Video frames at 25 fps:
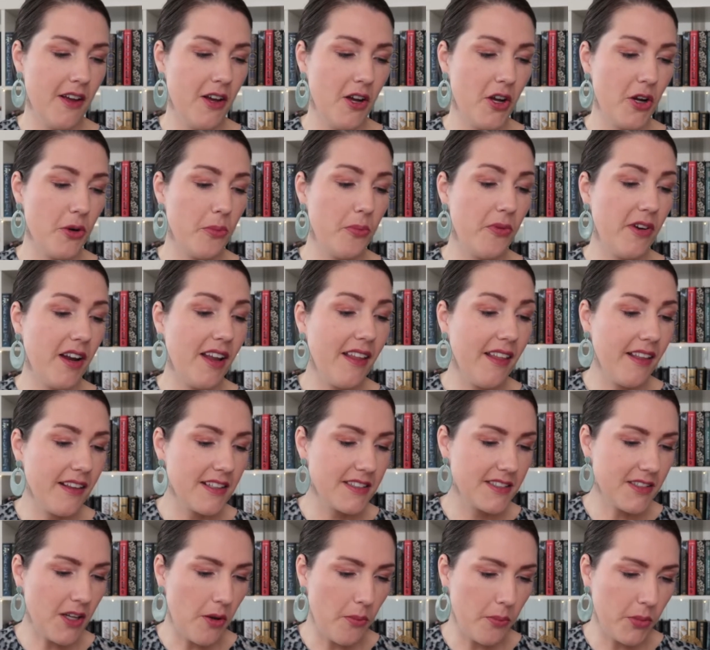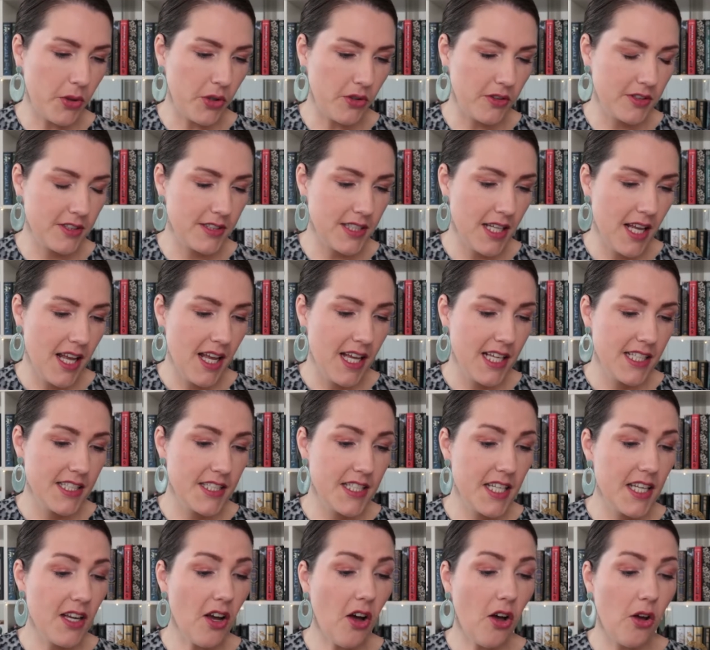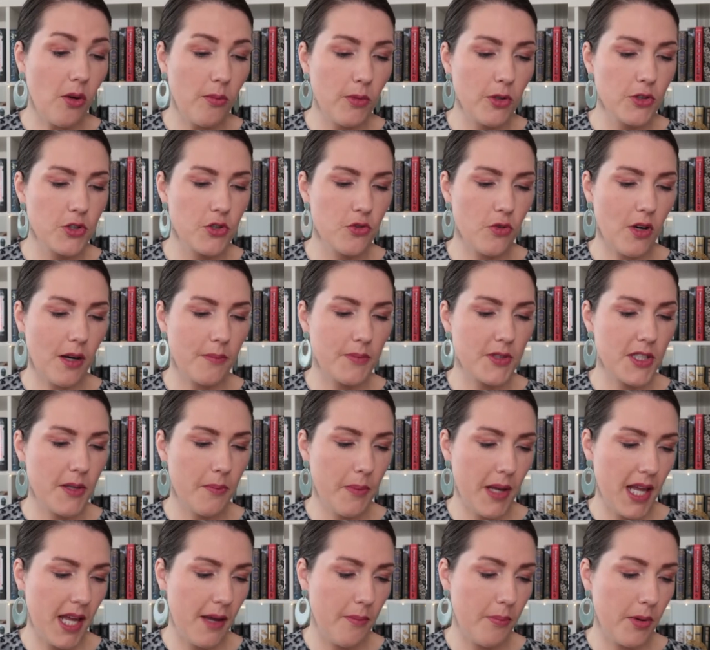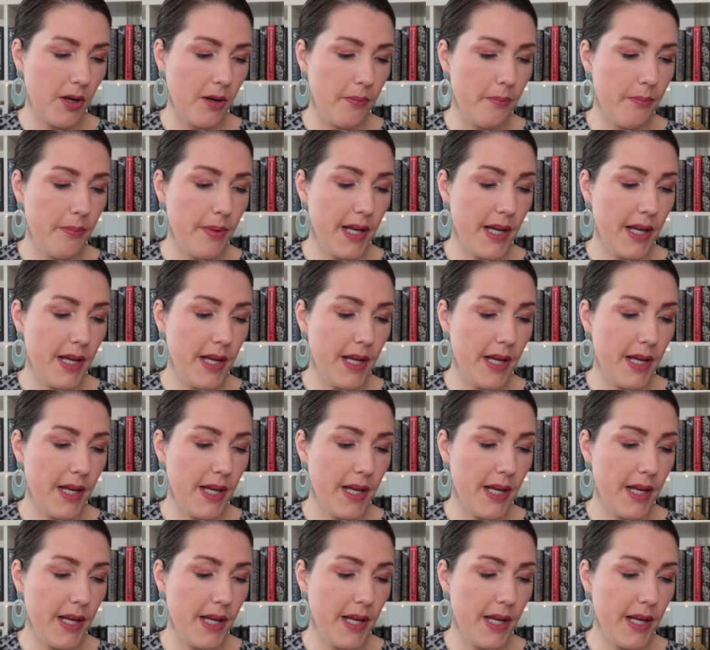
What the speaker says: Her breathing stumbles. She almost drops the paper.